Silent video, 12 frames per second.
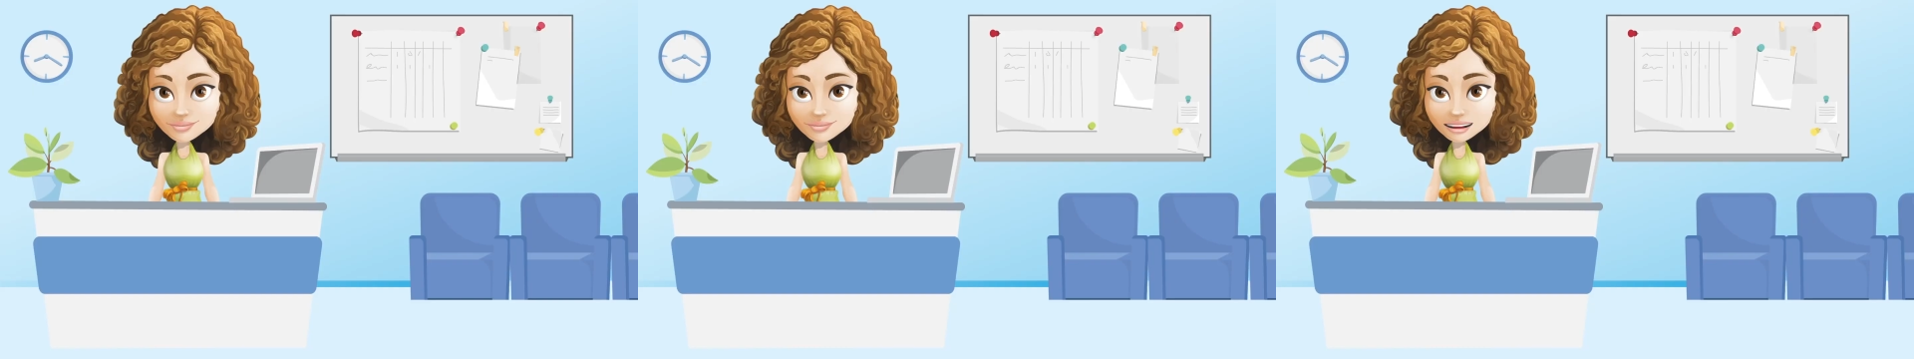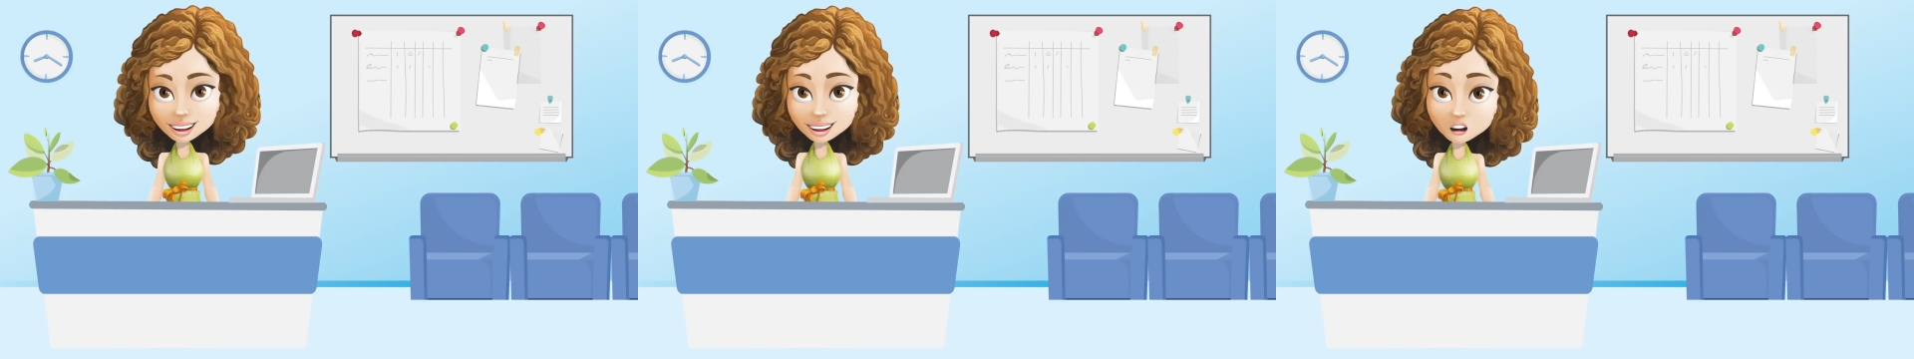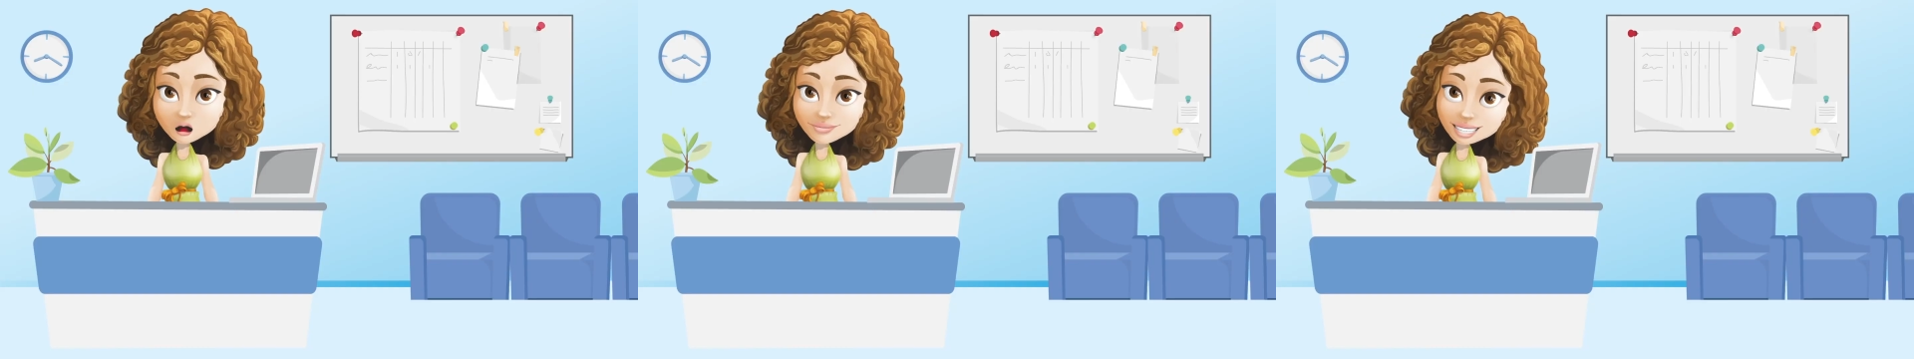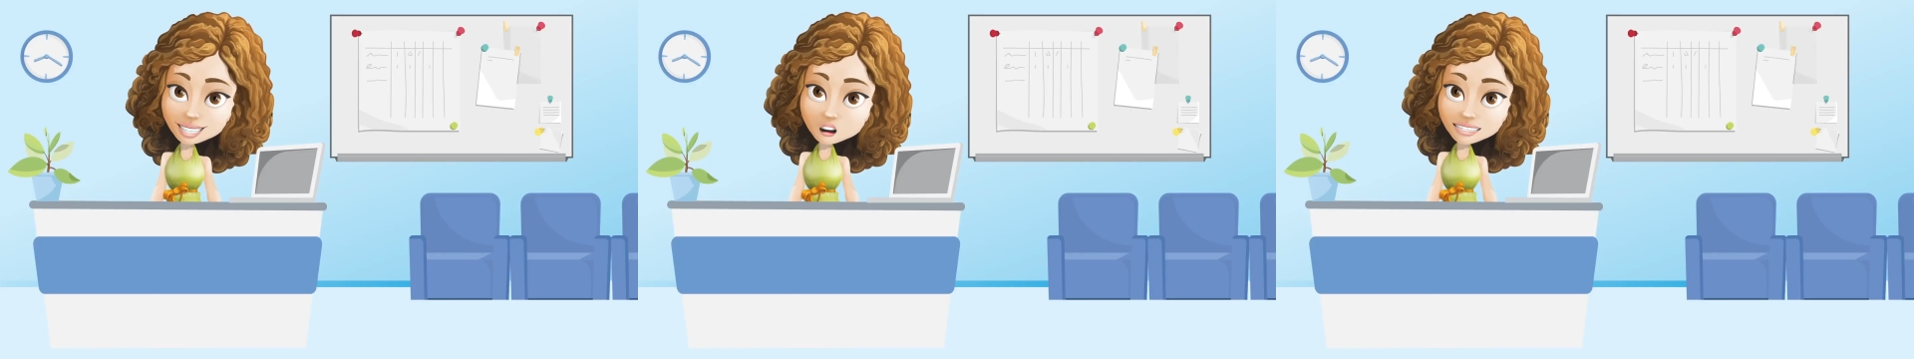we
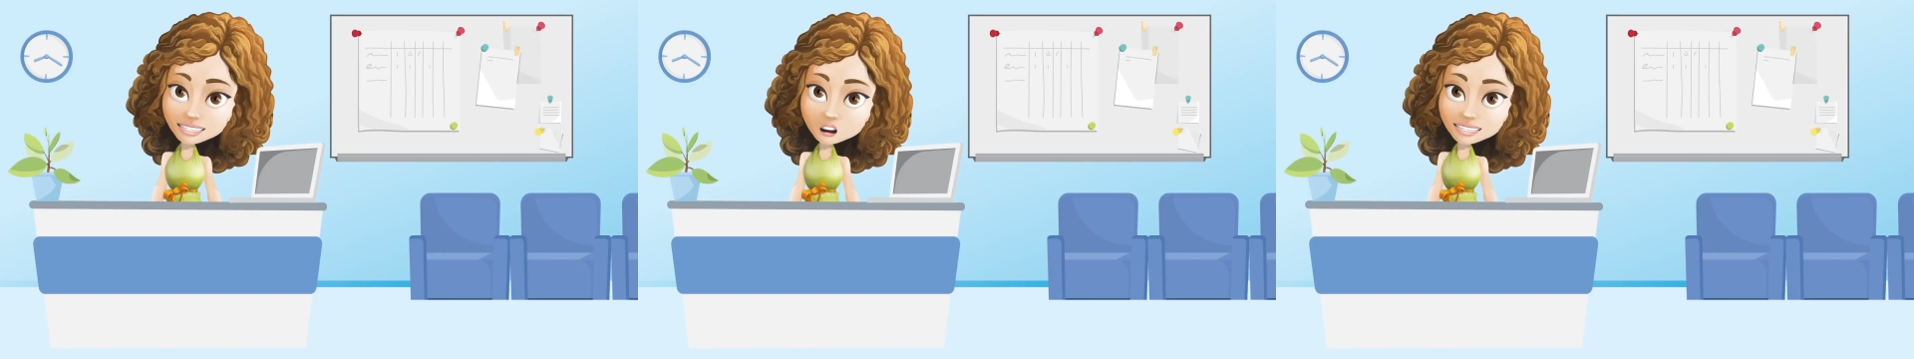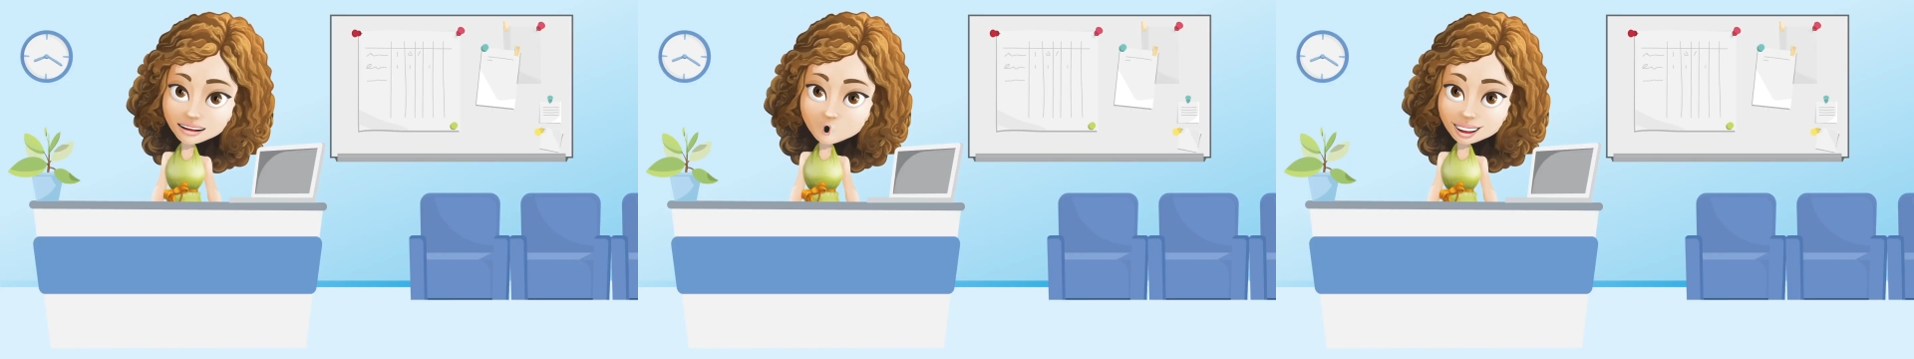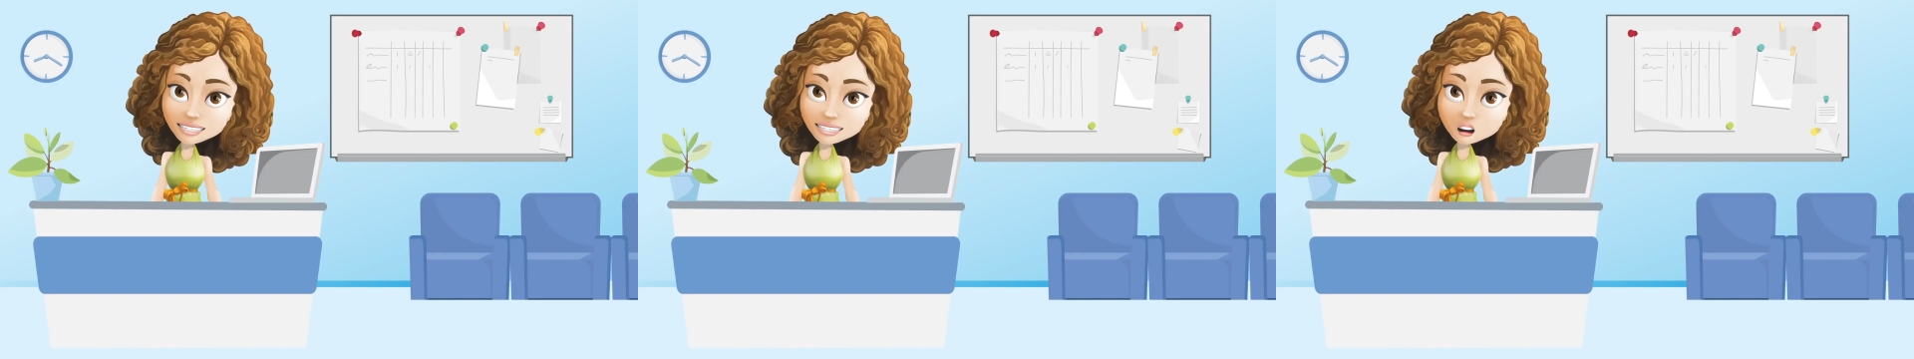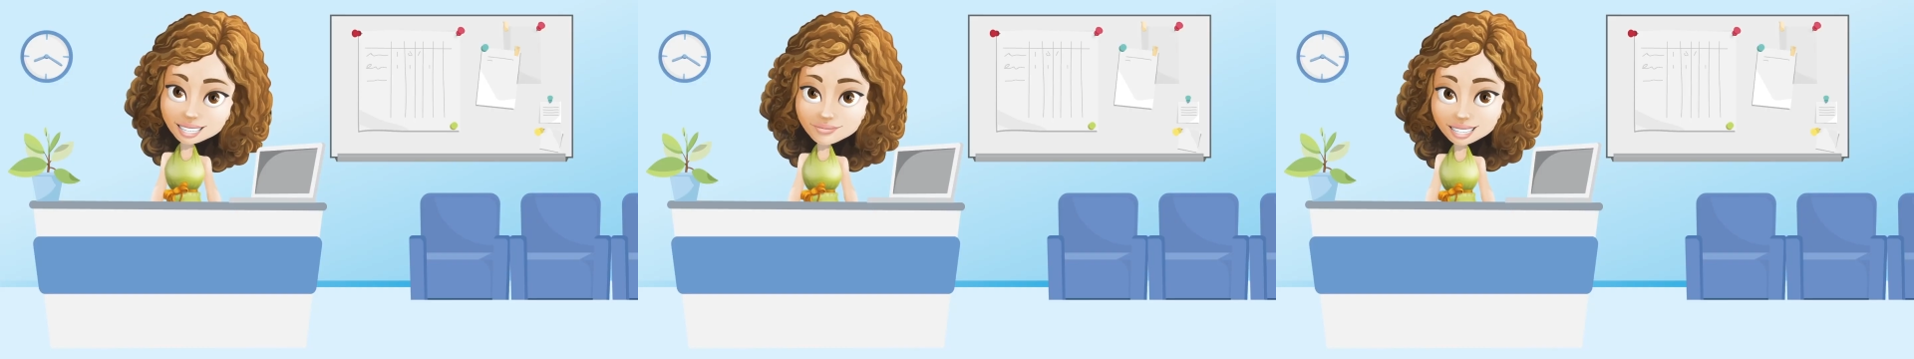interrupt this regularly
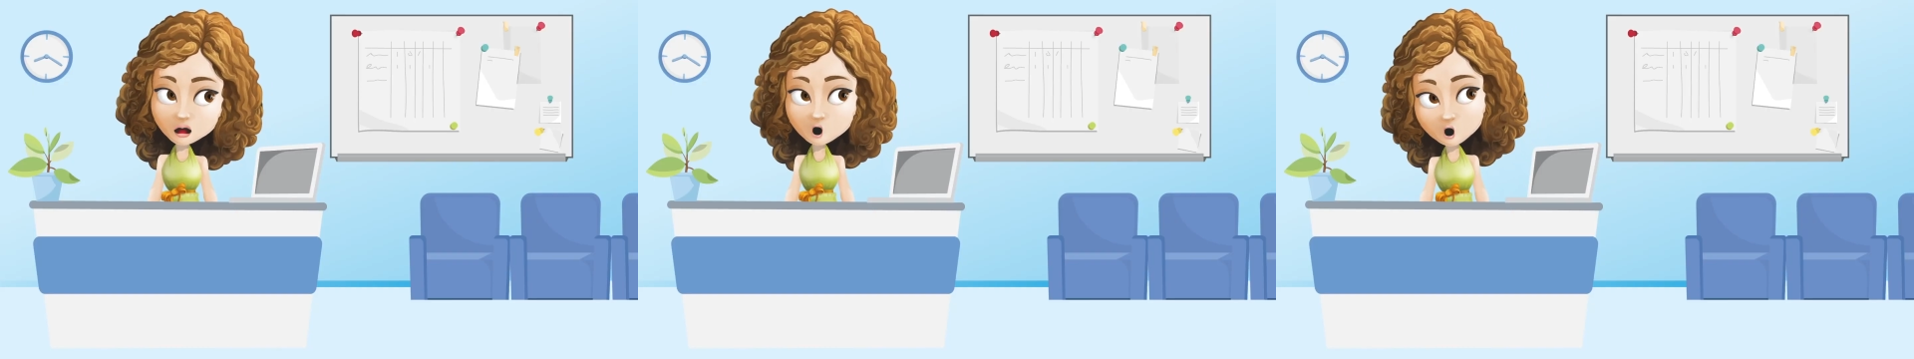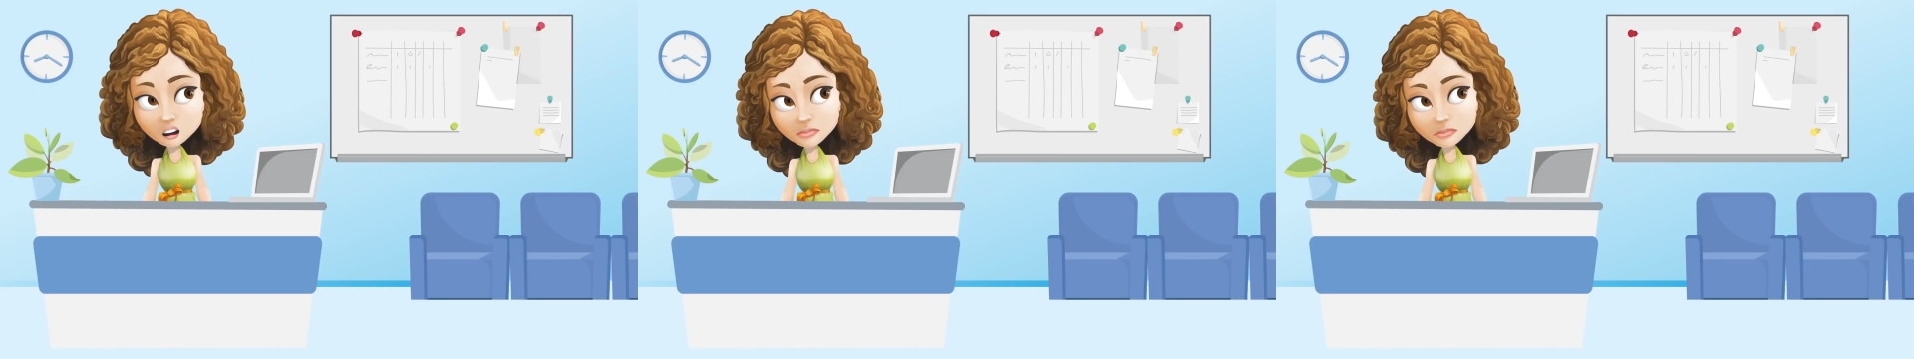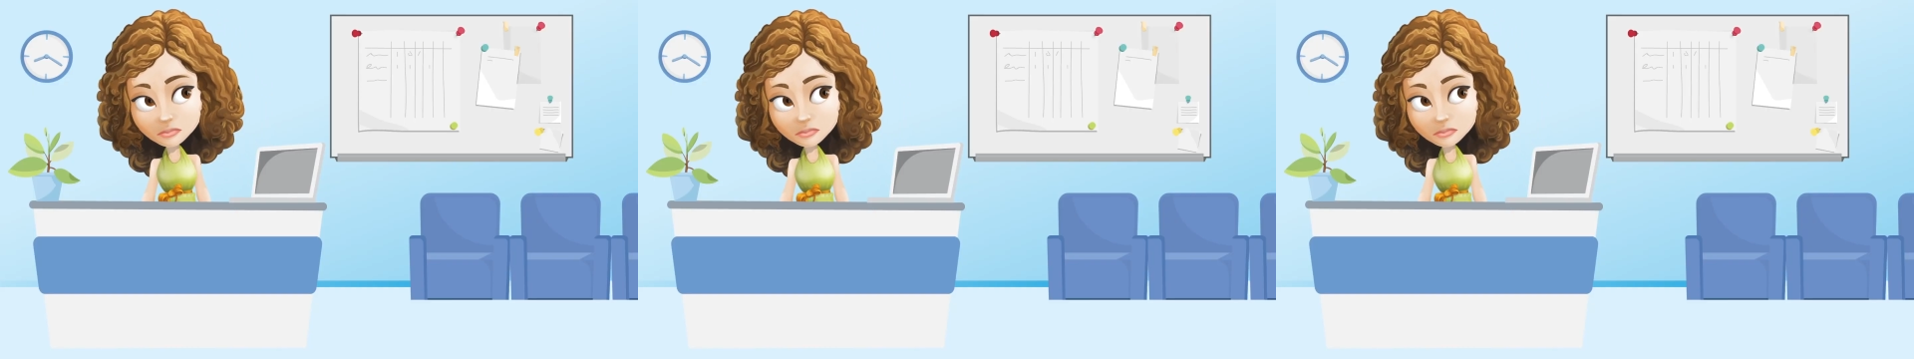scheduled program